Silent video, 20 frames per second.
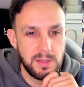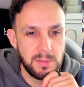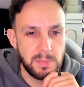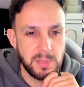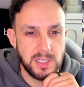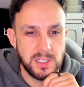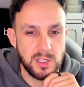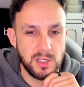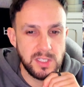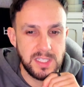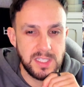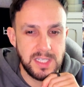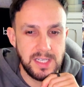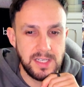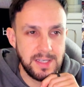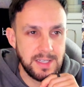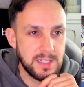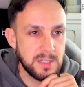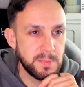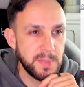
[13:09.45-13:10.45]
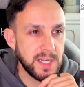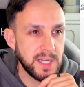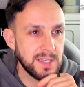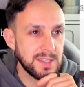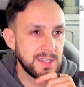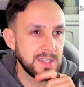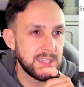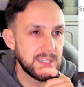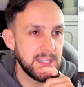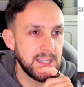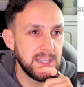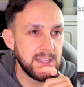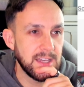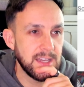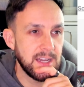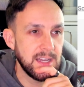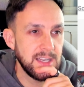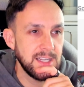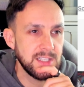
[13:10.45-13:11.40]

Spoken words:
because I didn't expect to see that.